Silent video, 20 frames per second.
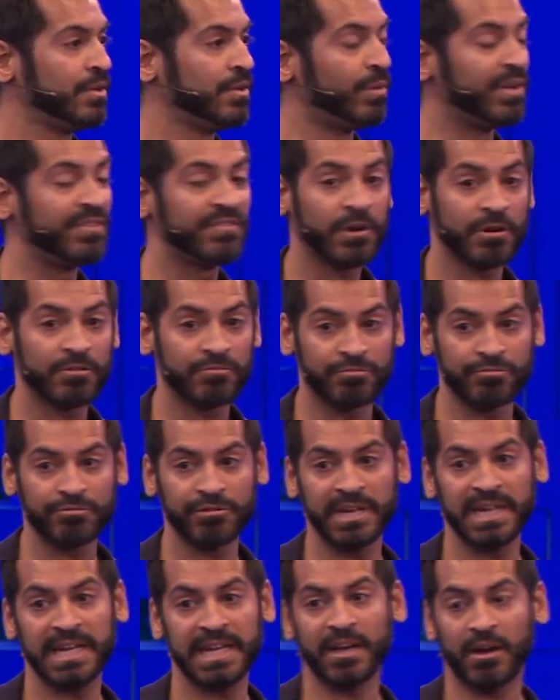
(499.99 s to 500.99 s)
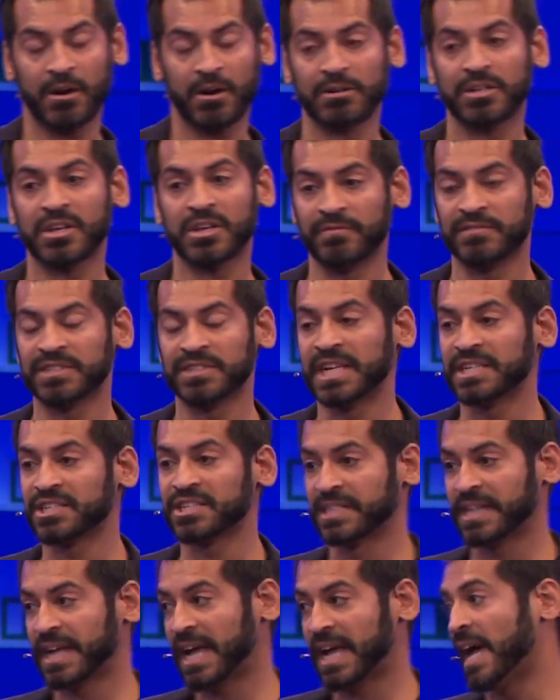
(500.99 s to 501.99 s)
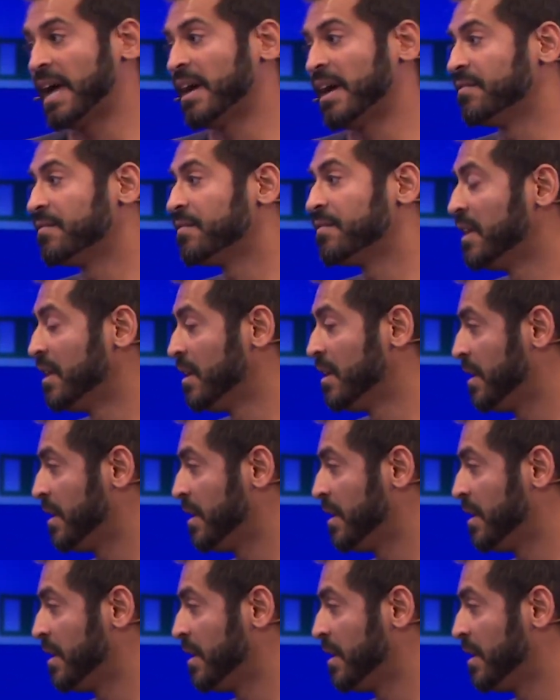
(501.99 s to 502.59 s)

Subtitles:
We've got a really hard conversation to have